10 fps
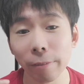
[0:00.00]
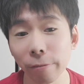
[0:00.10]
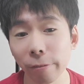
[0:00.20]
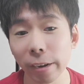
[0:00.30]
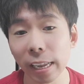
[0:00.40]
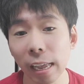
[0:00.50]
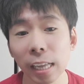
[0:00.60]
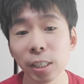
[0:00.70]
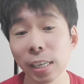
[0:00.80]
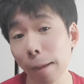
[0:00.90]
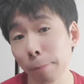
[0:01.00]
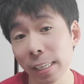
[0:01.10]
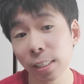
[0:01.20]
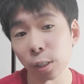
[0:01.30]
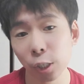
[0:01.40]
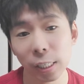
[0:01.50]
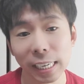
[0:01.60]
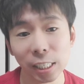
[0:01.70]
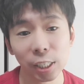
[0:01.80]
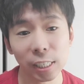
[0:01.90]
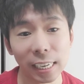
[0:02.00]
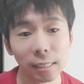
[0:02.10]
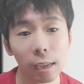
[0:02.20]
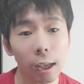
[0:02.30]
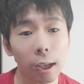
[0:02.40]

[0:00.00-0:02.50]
free Japanese cheat sheet.